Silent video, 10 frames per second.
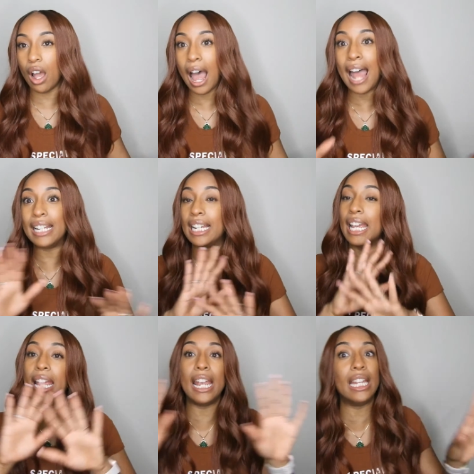y'all. I didn't
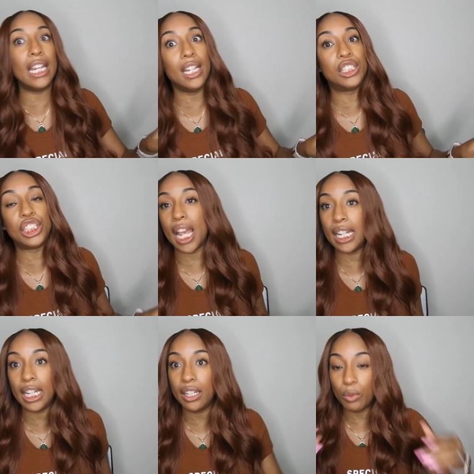get any
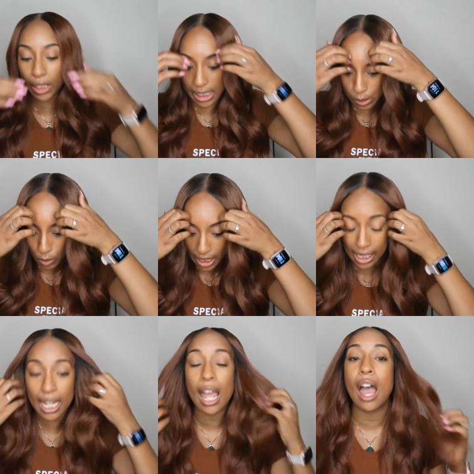shedding with this
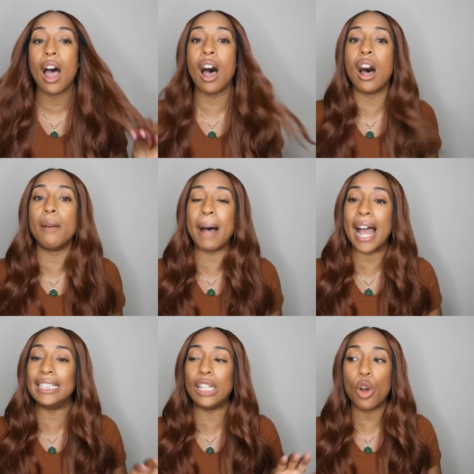wig. Um,
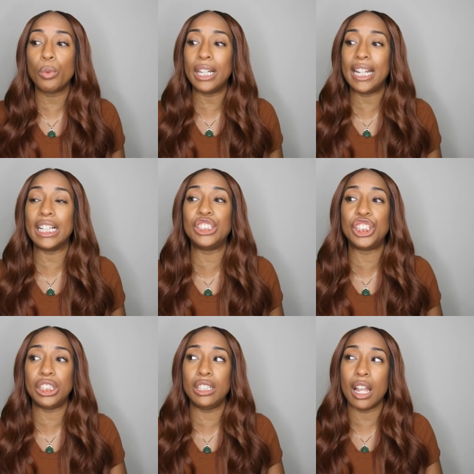I don't really
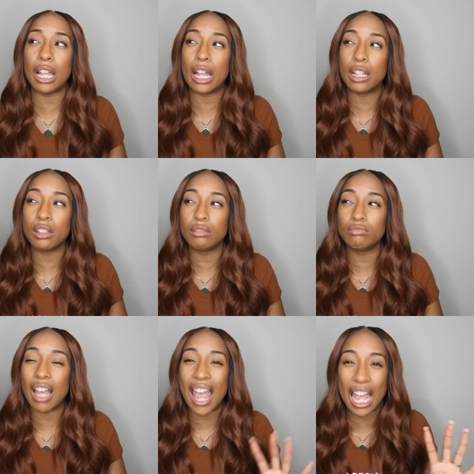get
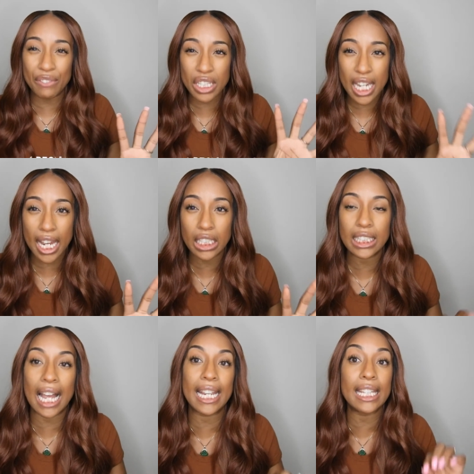heavy
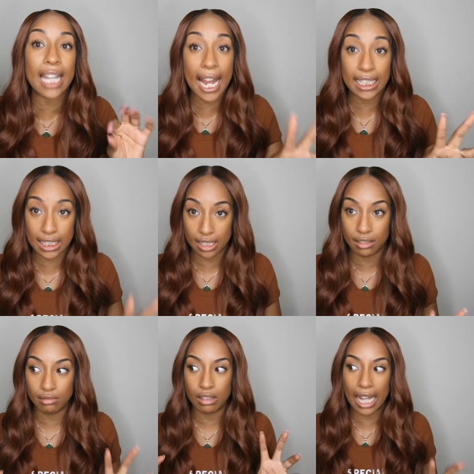tangling. I get light,
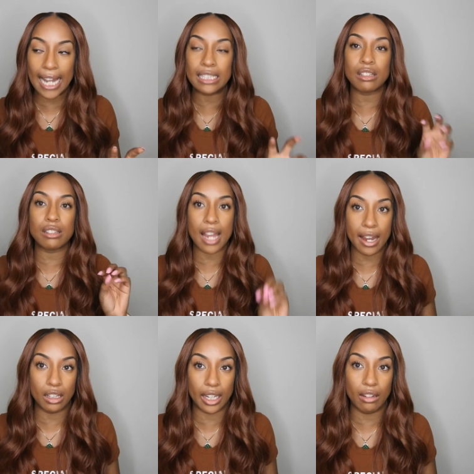light
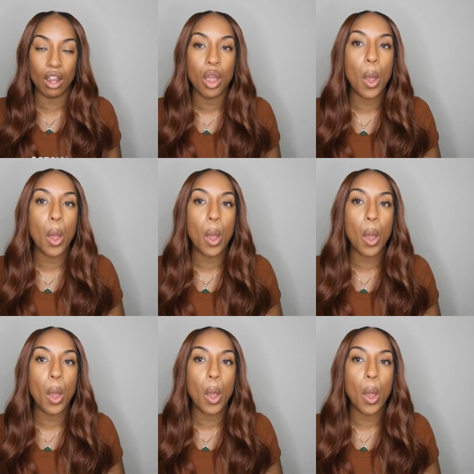tangling